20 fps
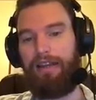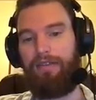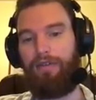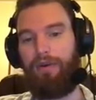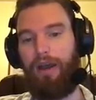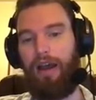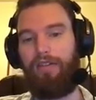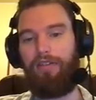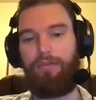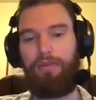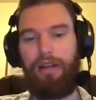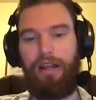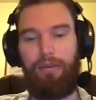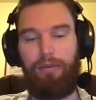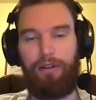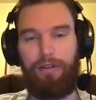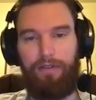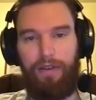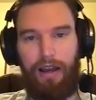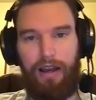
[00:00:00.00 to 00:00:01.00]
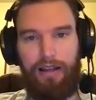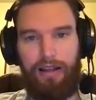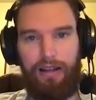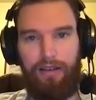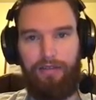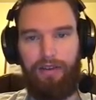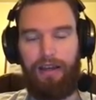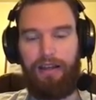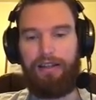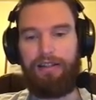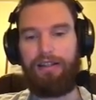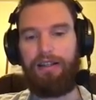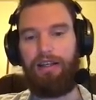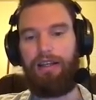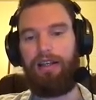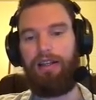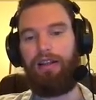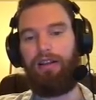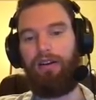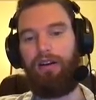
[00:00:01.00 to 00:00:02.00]
If you haven't been able to find an event,
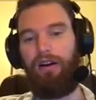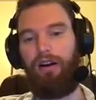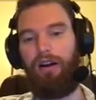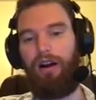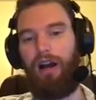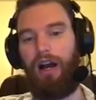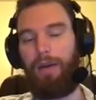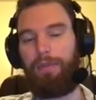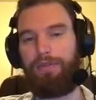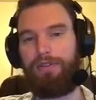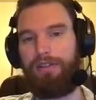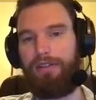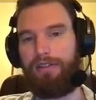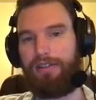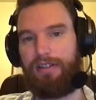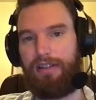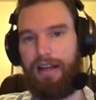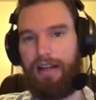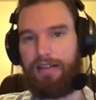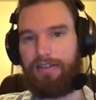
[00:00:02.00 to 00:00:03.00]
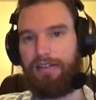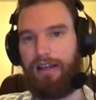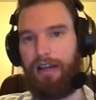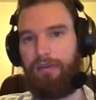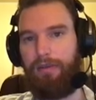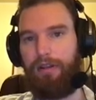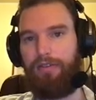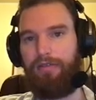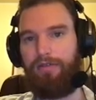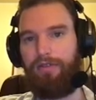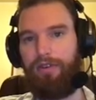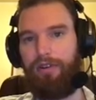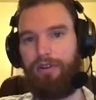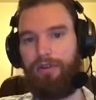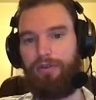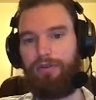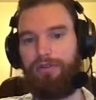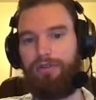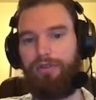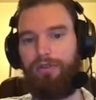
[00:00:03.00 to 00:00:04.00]
there are options in that assignment for
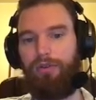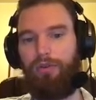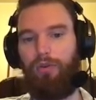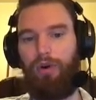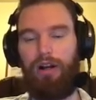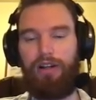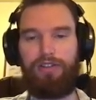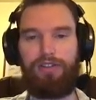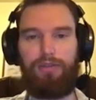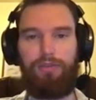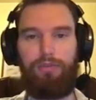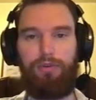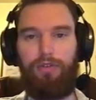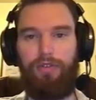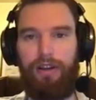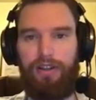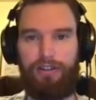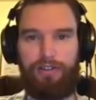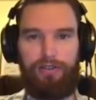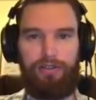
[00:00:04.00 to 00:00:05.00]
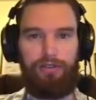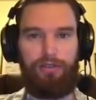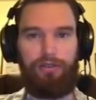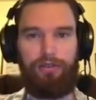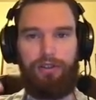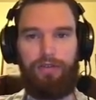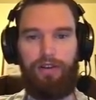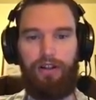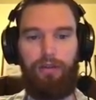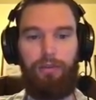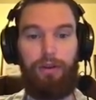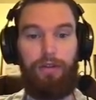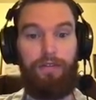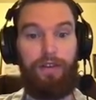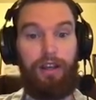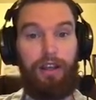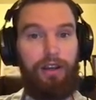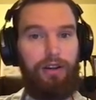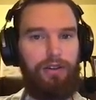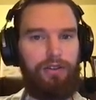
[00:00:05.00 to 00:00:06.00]
you to watch some professional development
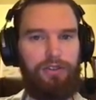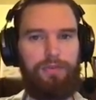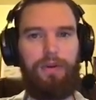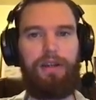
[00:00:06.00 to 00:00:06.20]
videos,